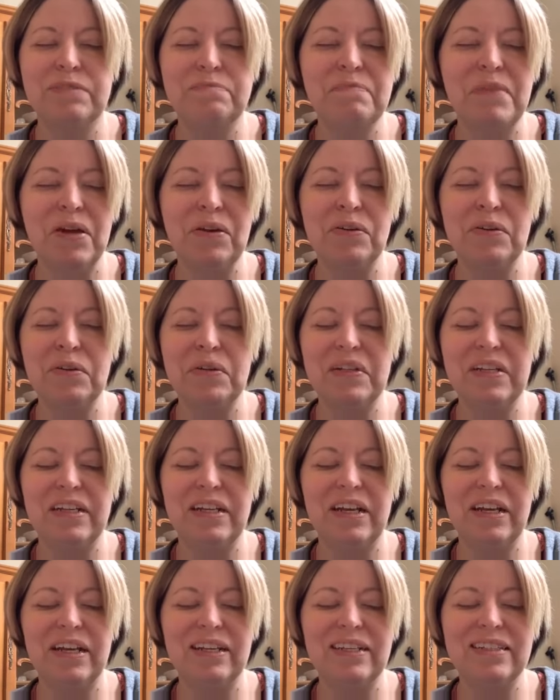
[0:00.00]
and medical
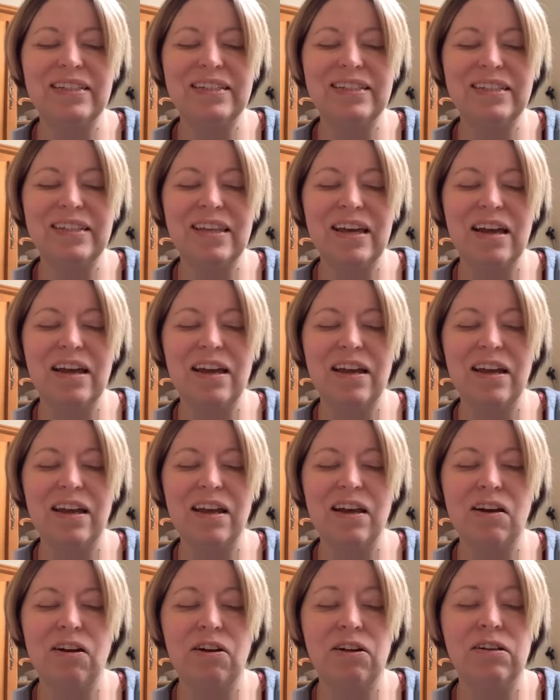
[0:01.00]
clinics that
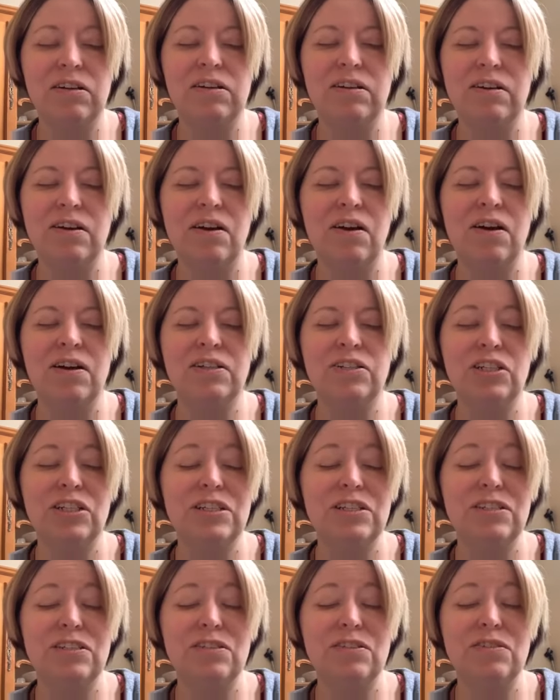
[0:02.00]
are
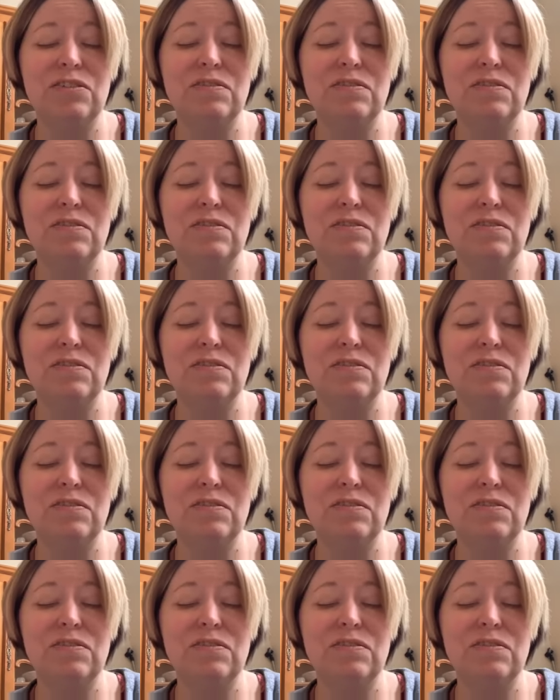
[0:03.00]
just